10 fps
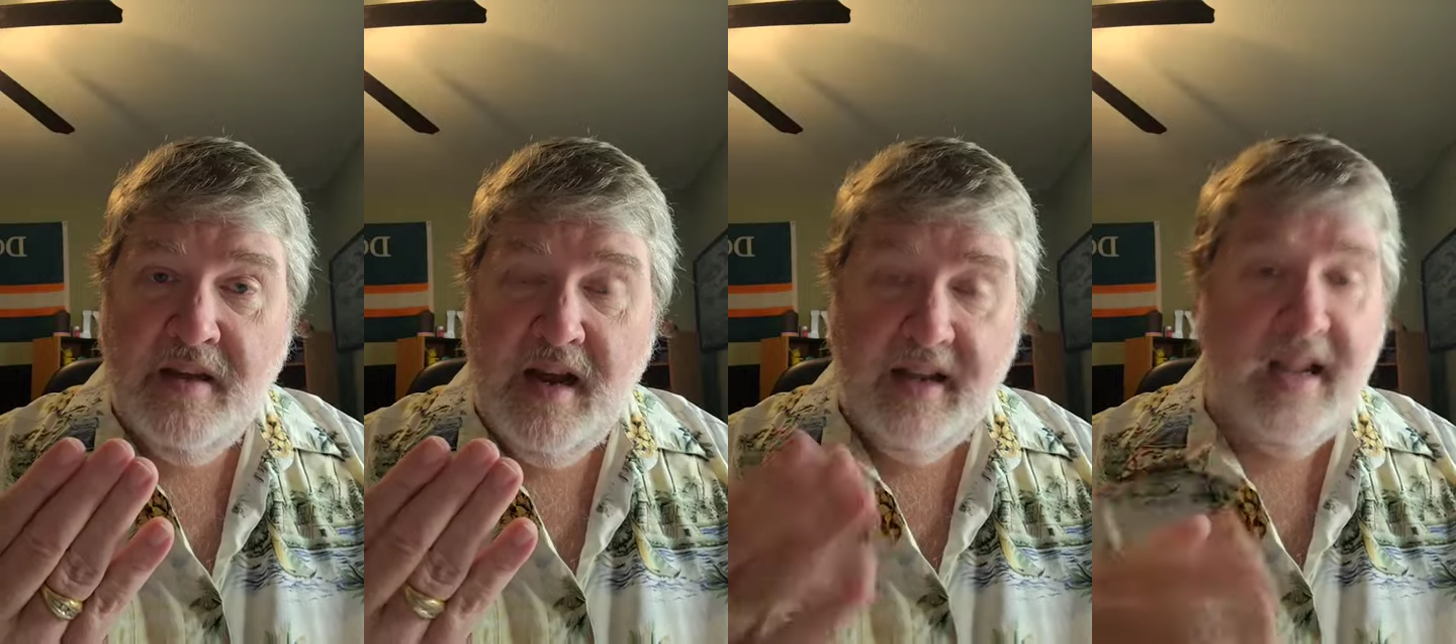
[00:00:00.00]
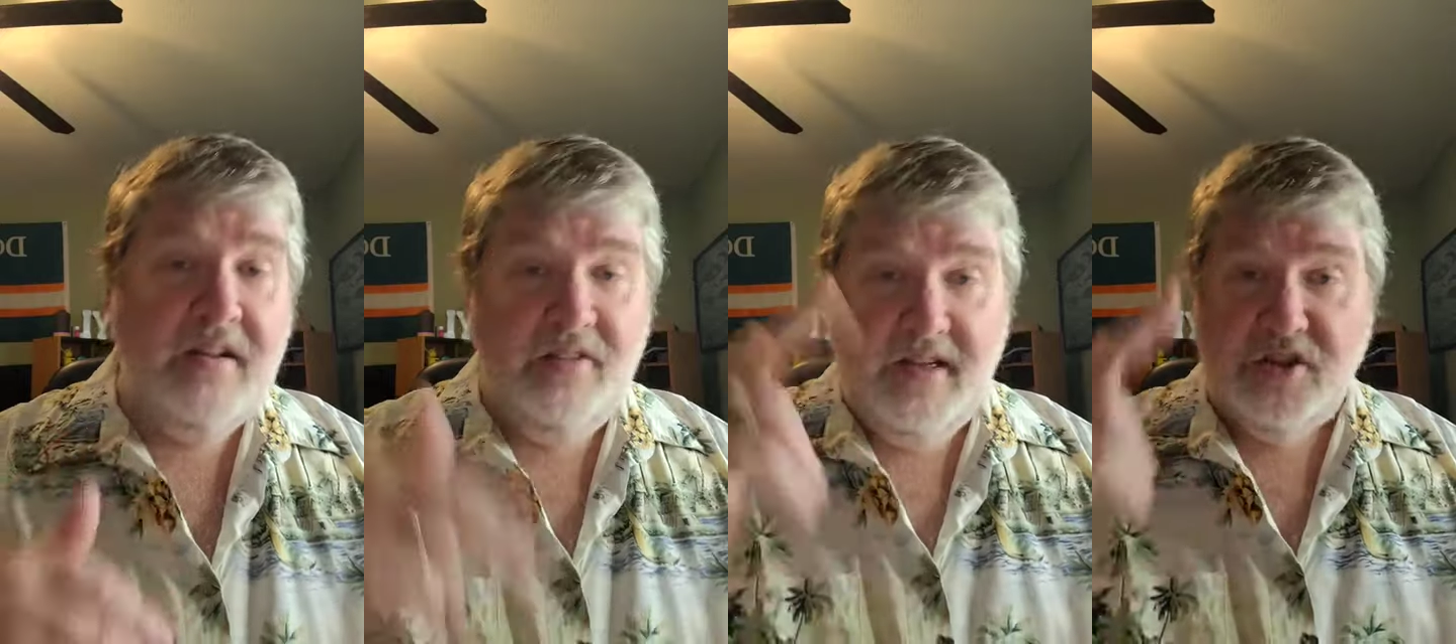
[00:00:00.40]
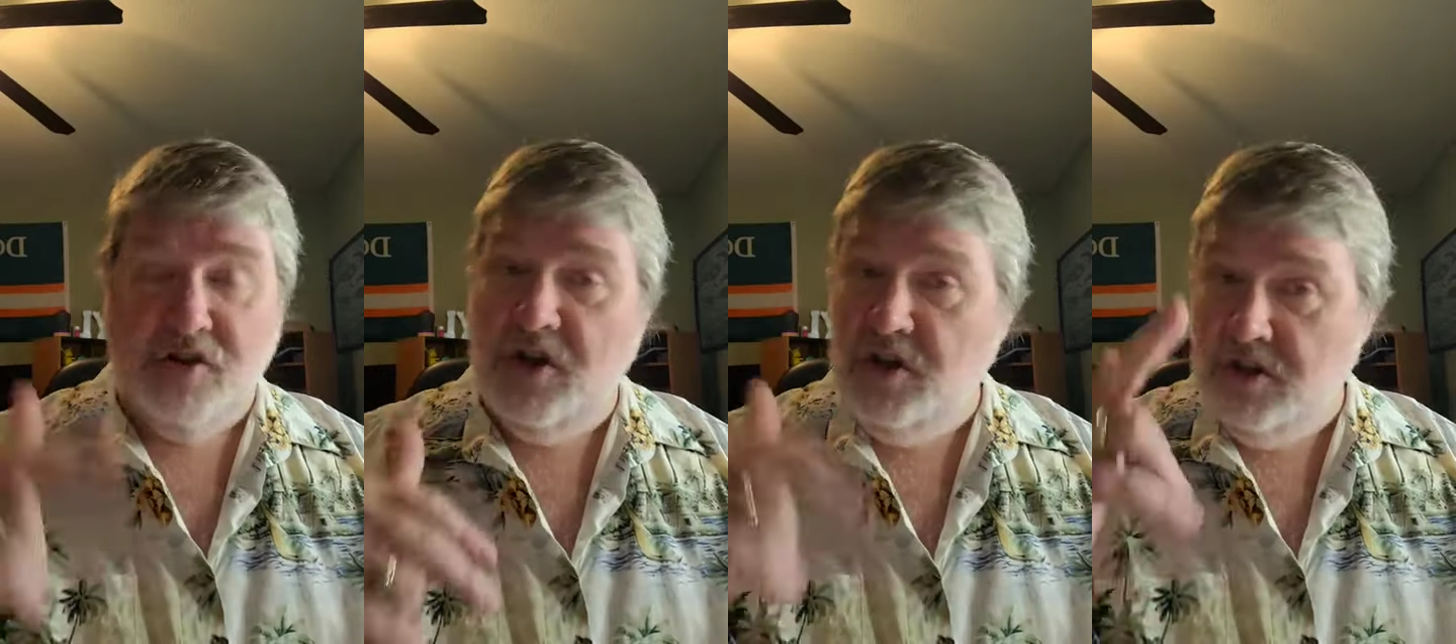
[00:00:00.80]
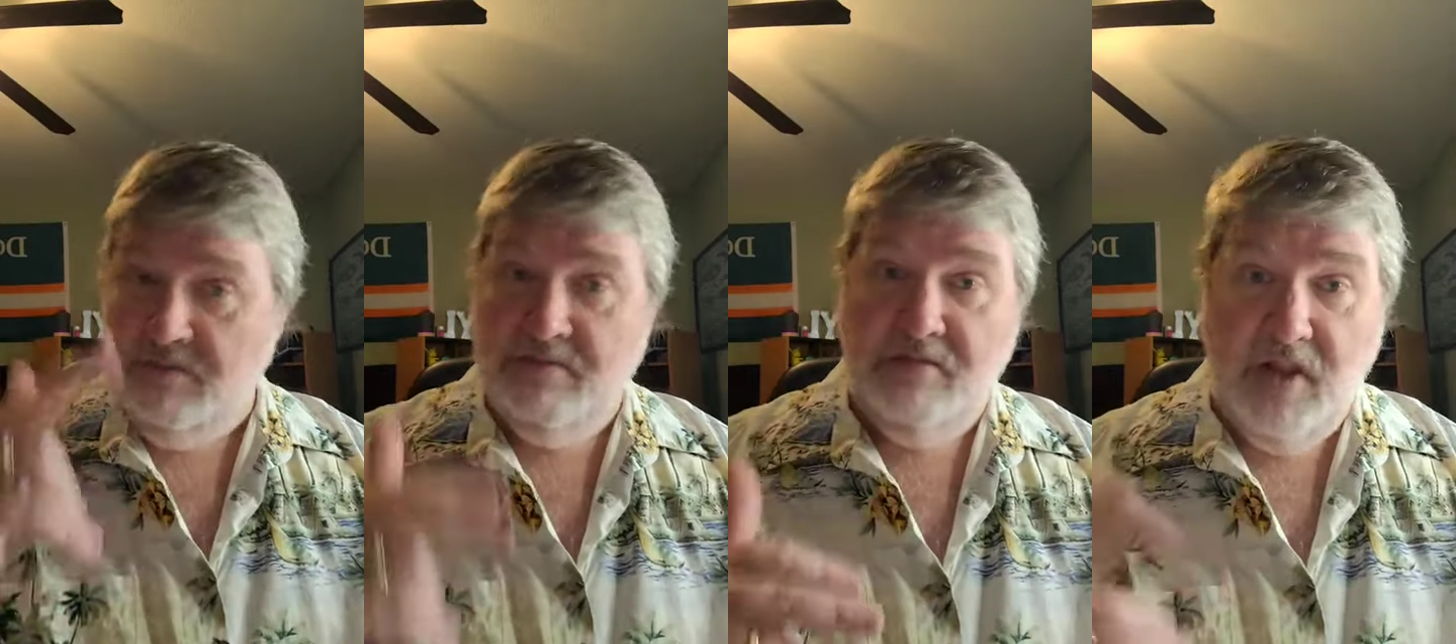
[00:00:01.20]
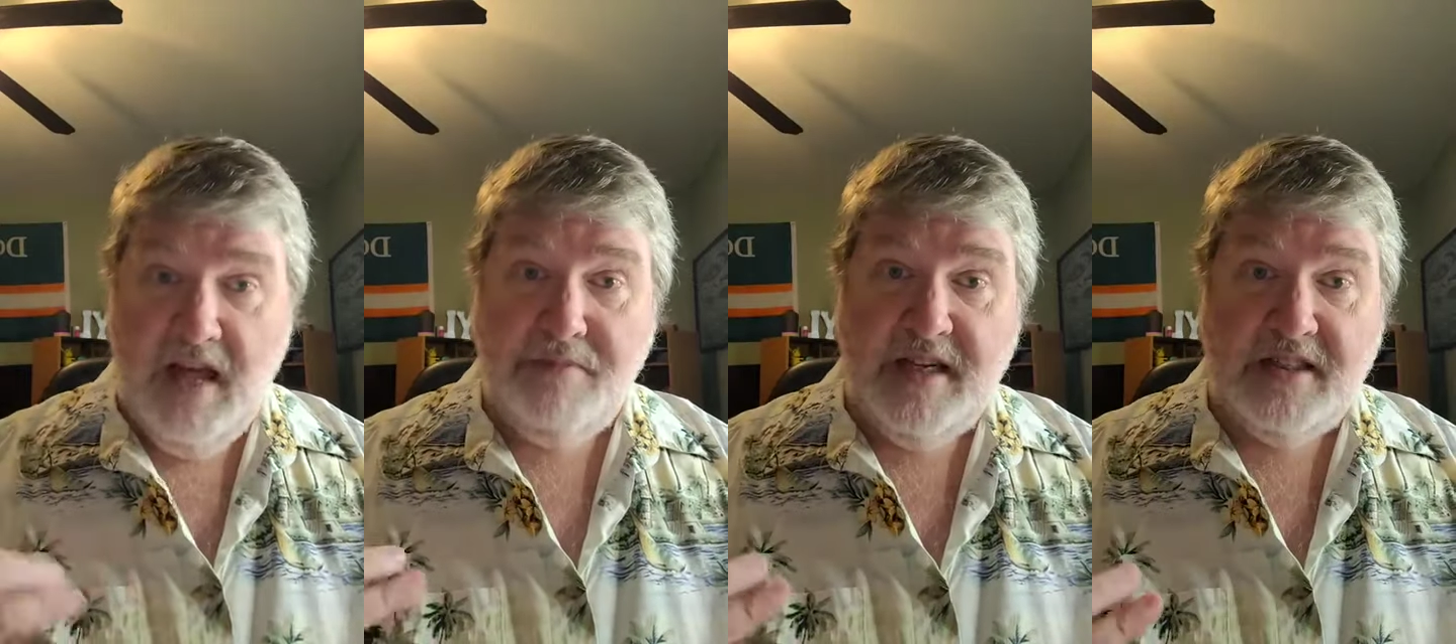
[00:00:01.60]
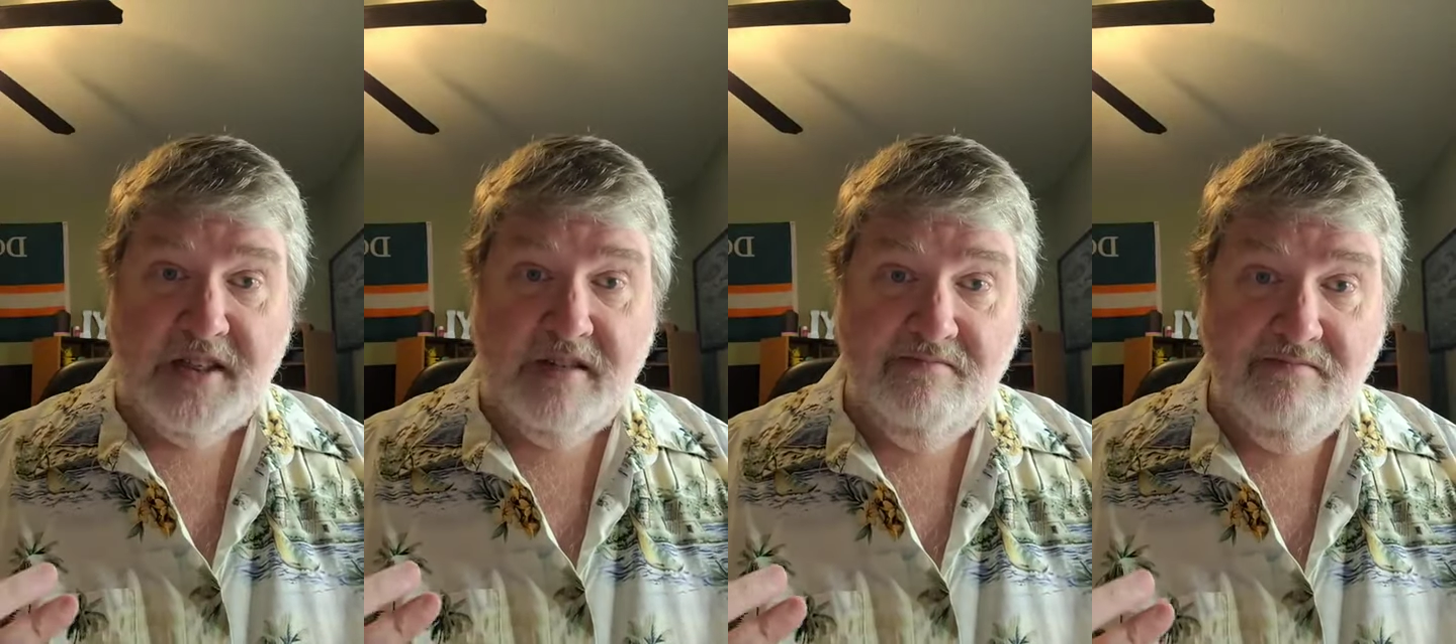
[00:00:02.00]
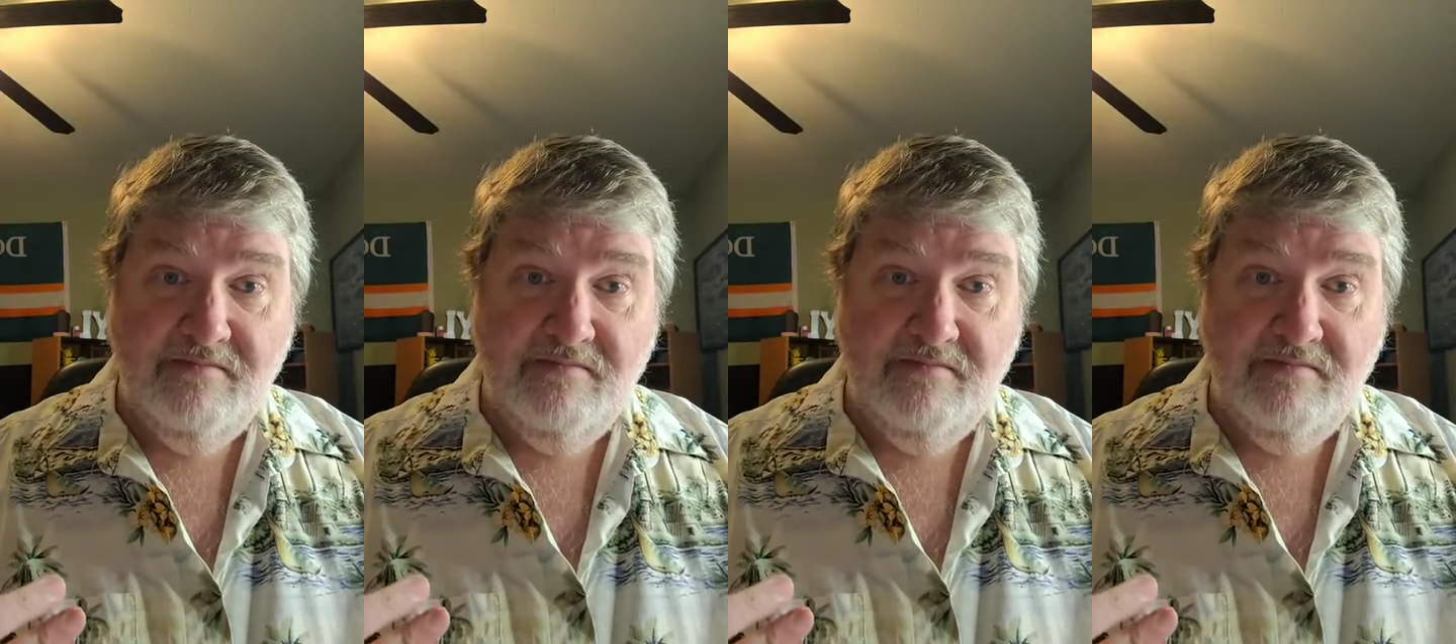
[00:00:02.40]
And again, these are all lab tested.